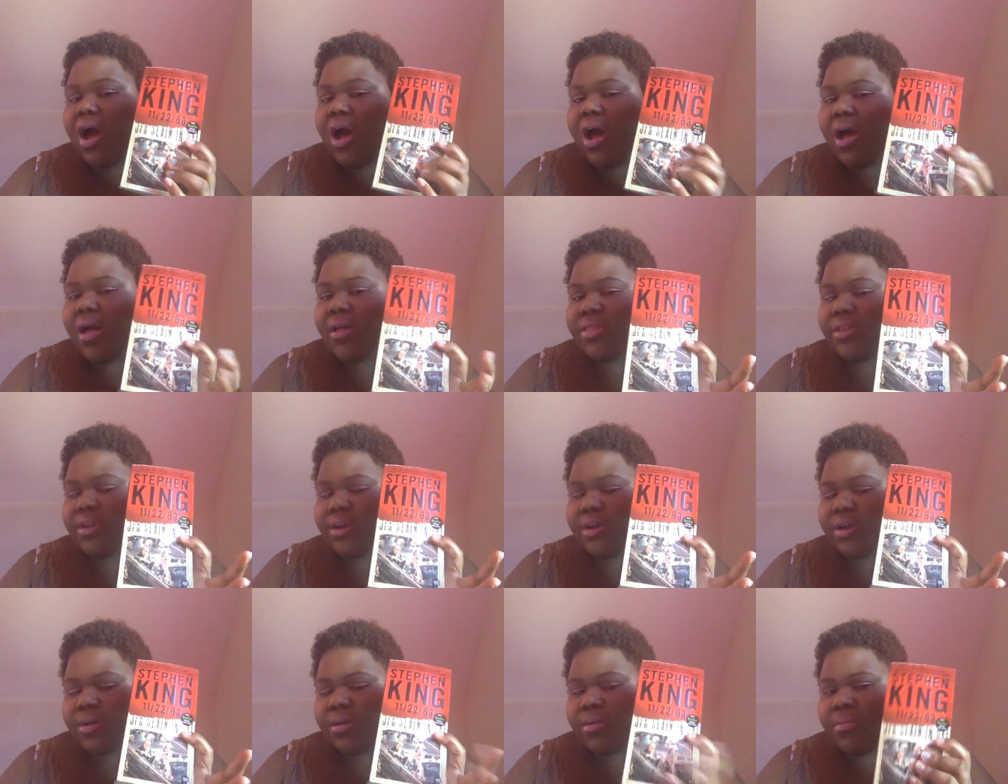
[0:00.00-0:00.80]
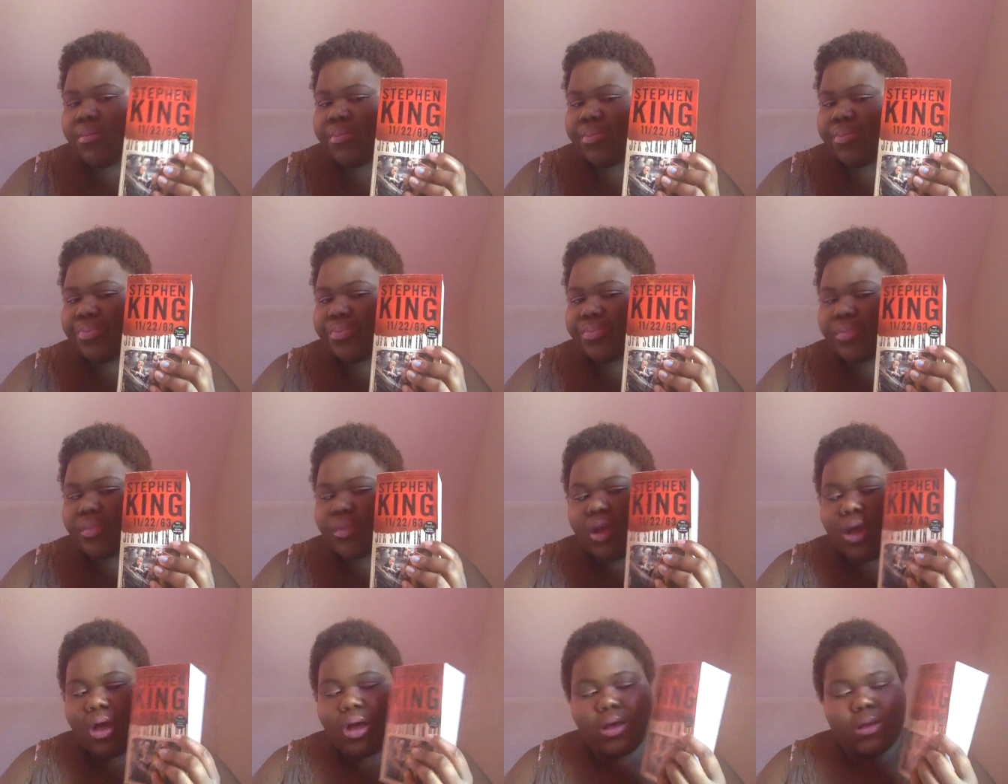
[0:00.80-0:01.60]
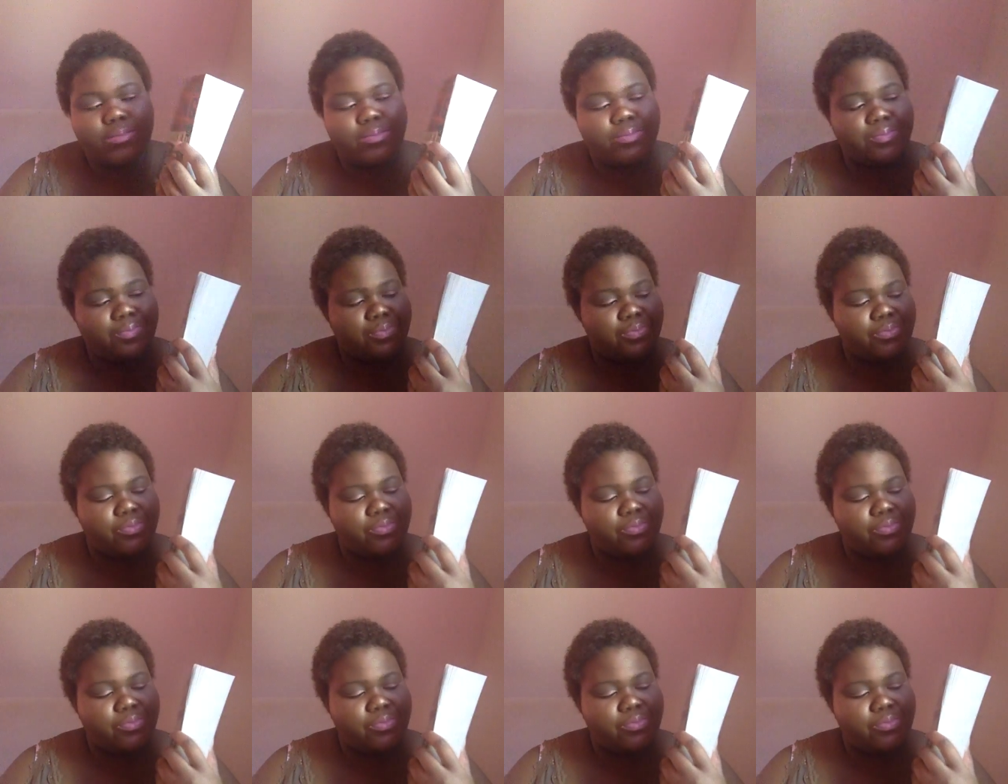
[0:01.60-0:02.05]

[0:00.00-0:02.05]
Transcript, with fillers: other um,